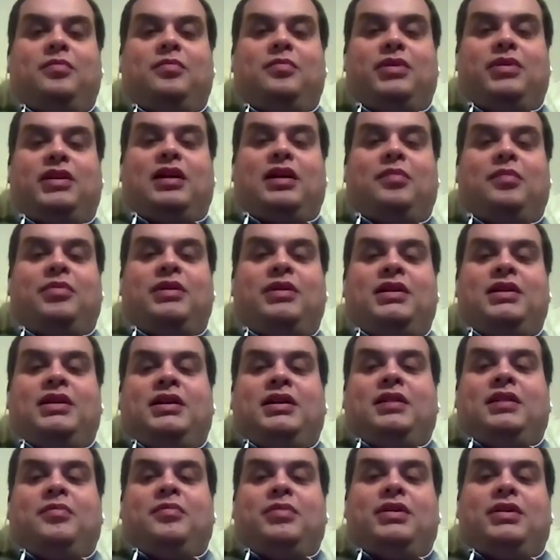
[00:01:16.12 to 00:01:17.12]
put up.
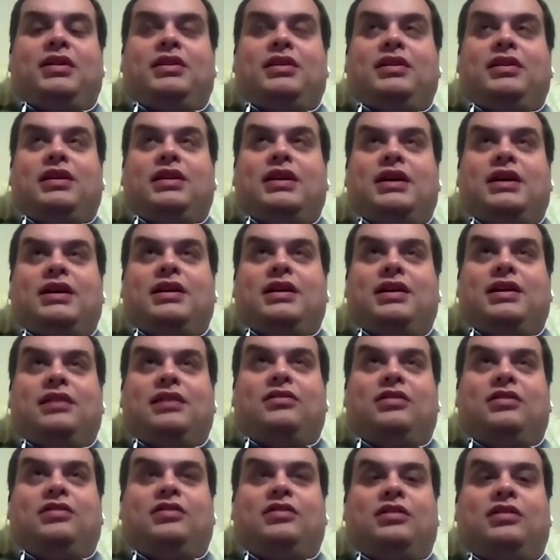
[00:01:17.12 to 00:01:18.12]
But yeah, it's
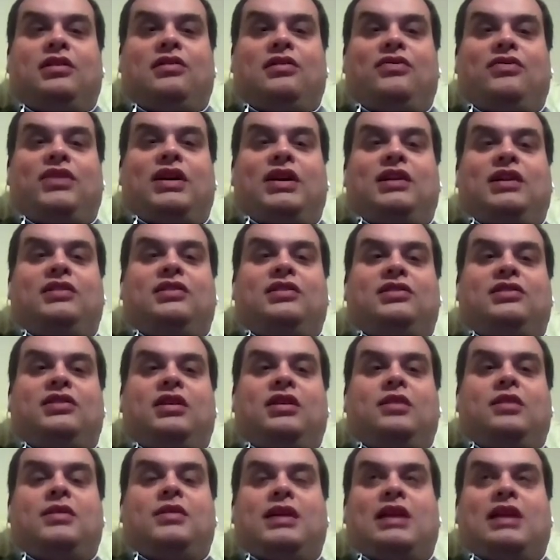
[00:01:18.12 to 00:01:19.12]
just a good thing to
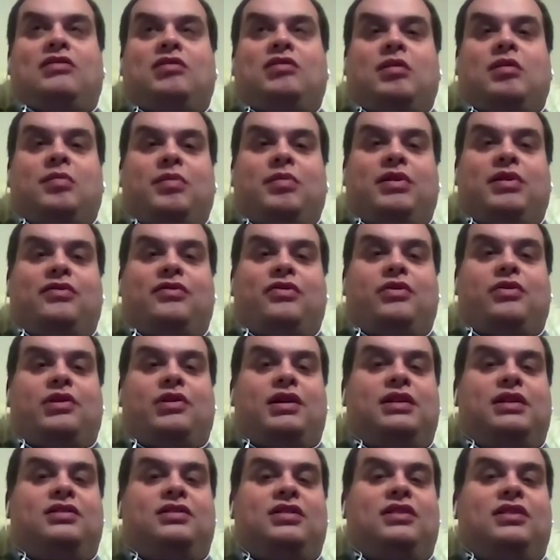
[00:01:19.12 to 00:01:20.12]
do. It gives it a bit of
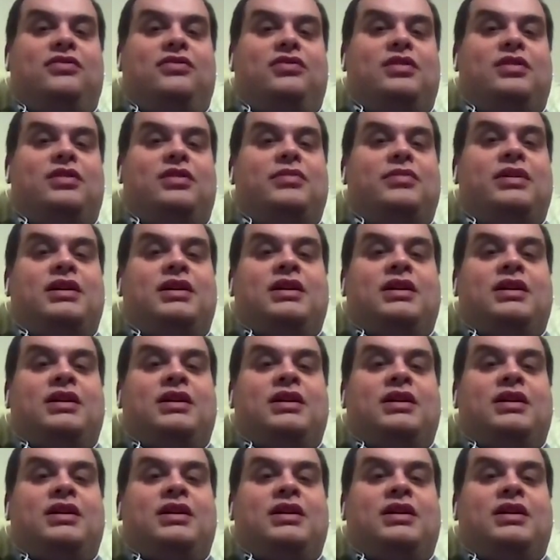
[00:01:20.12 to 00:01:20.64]
variety from